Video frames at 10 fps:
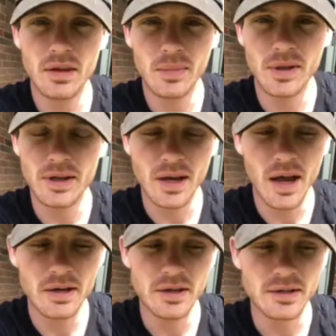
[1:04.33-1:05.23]
them in the
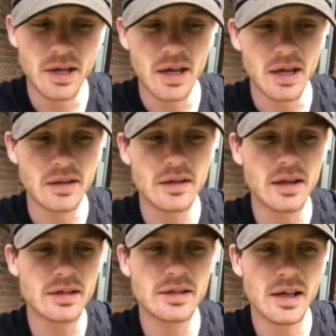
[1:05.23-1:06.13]
90s, and then
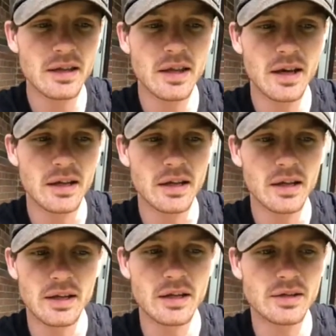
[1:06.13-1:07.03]
they said that
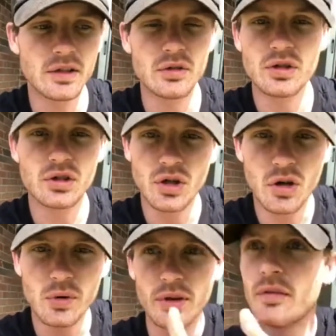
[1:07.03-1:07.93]
they still just
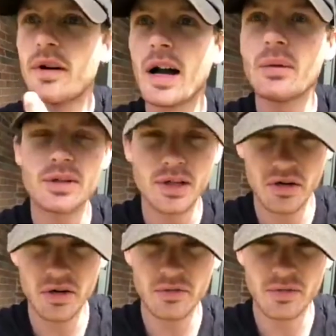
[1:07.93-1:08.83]
stuck with the virus
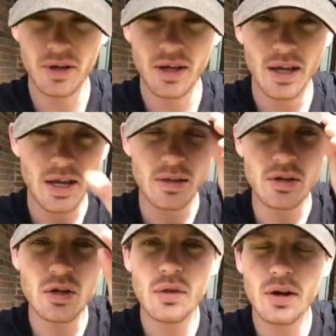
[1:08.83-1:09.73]
narrative.
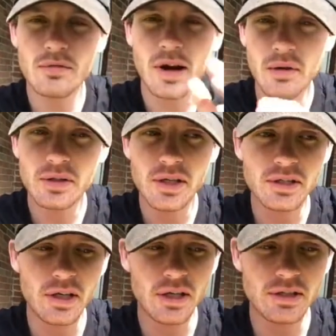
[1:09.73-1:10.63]
You know that a virus
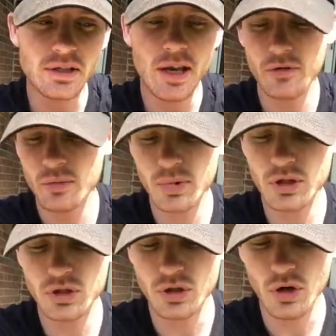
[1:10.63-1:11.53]
it's never
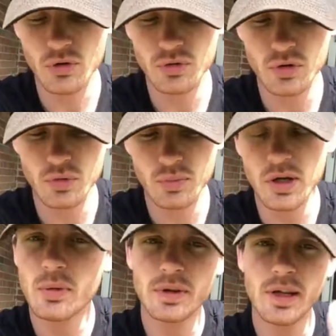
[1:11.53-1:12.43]
been shown to
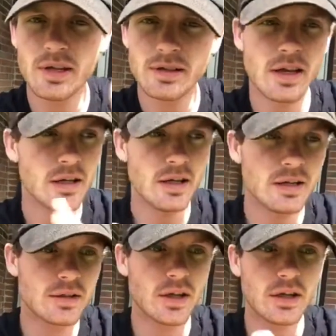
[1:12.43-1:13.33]
be what they say it
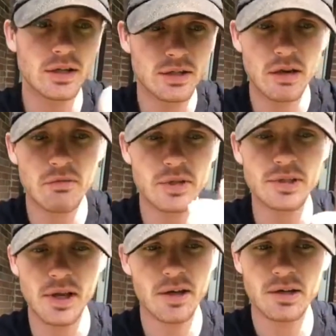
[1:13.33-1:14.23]
is. Like, it's never been
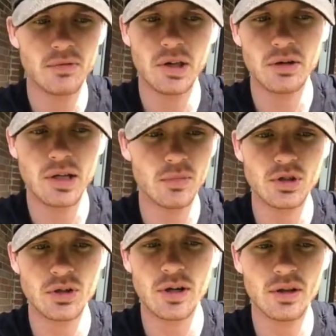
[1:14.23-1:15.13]
scientifically
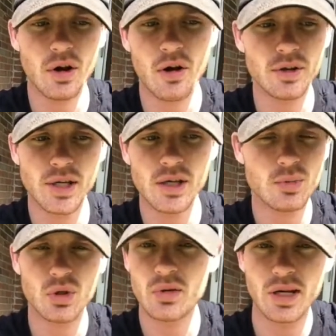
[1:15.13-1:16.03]
demonstrated the
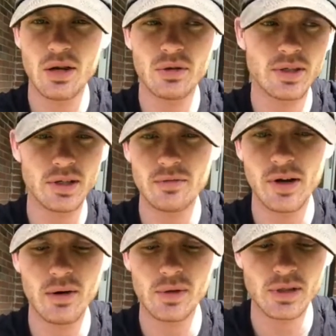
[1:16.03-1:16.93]
causation between illness and a
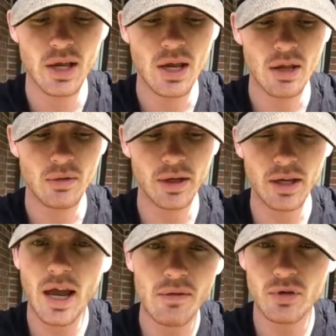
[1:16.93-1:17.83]
virus.
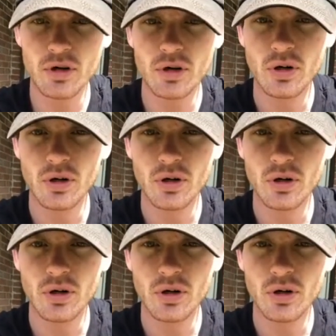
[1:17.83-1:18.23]
Like, ever.